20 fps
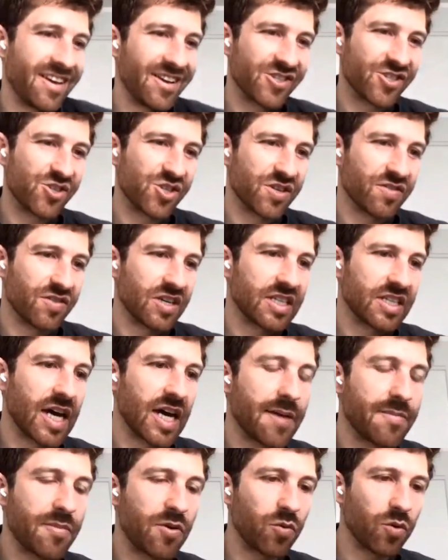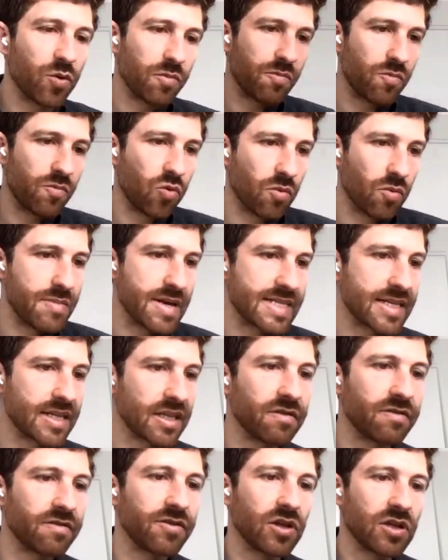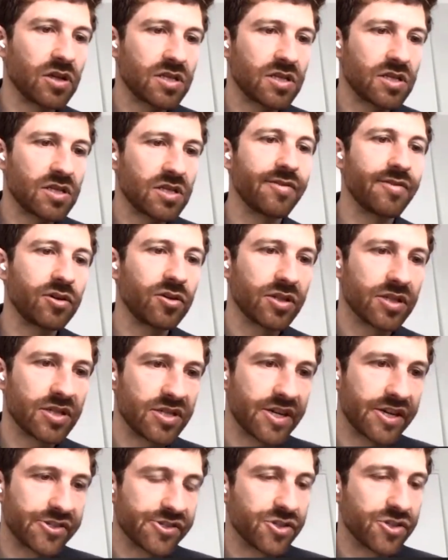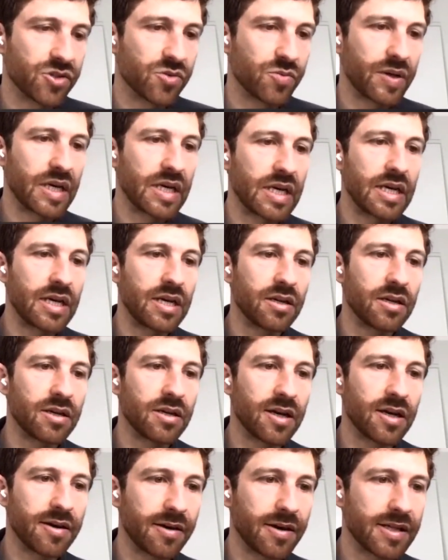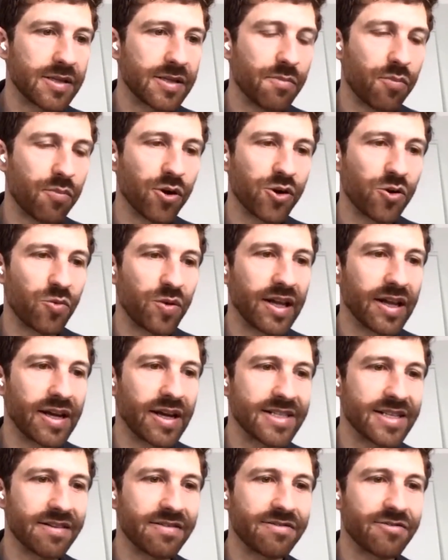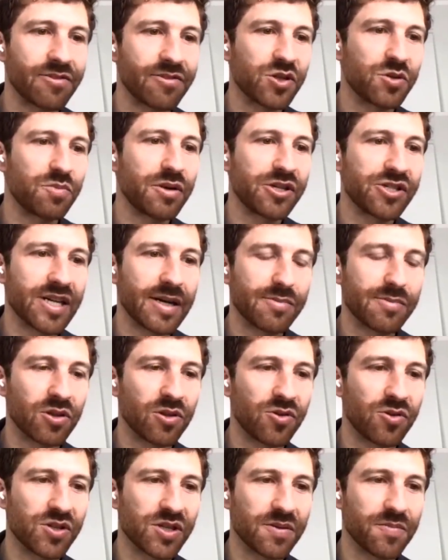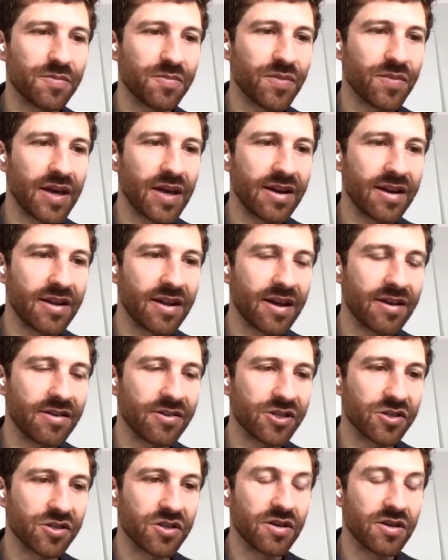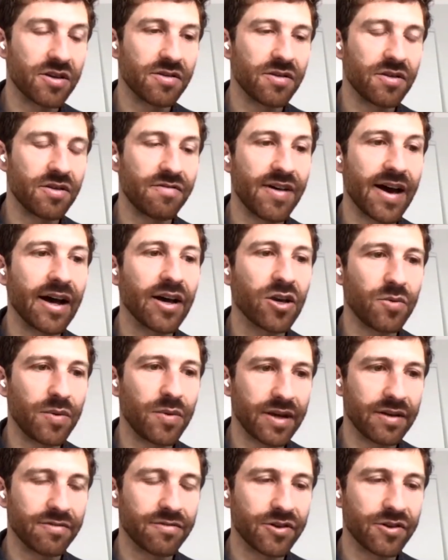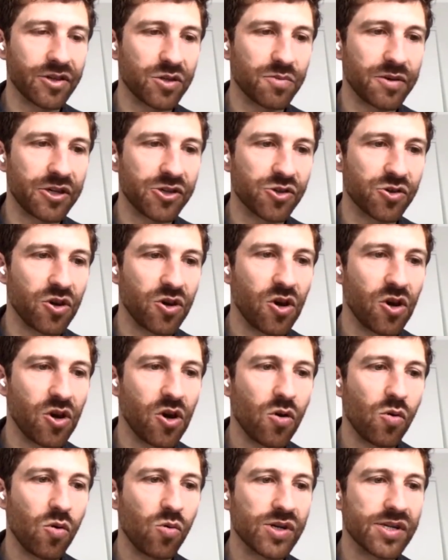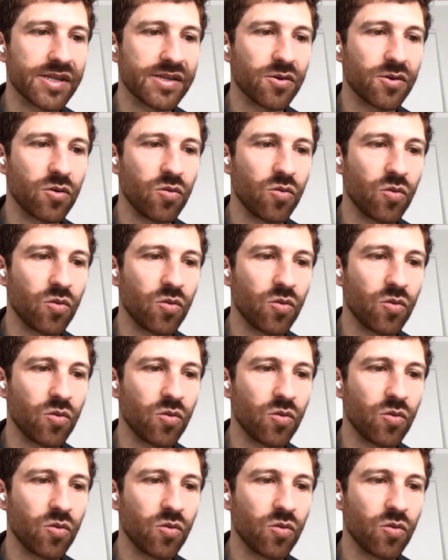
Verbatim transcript: issues of our time, and we're, we're missing the philosophical distinctions we need. Uh, it's important to realize that free speech absolutism and, and just the, the valuing of free speech was